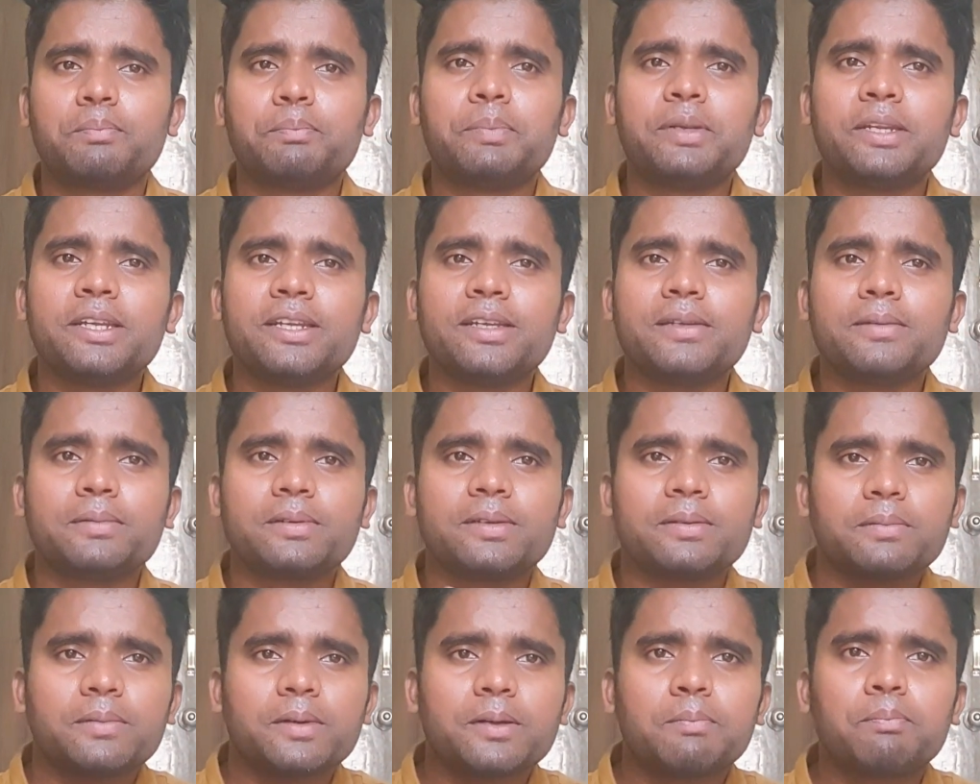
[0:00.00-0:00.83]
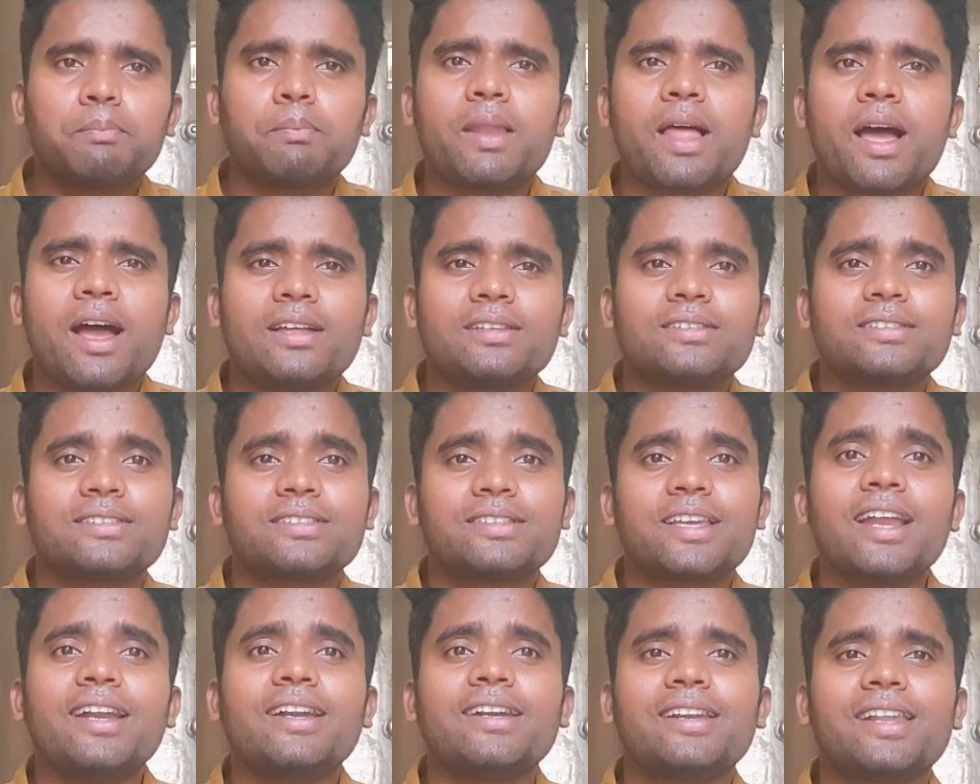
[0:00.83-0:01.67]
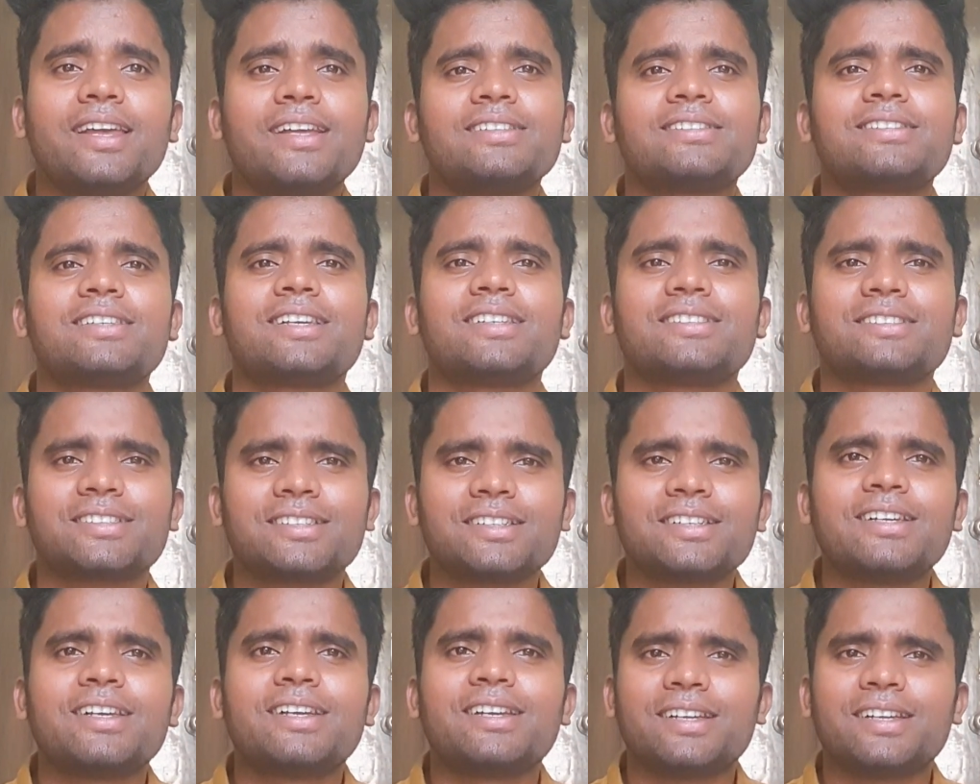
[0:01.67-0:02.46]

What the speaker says: pre-planned sentences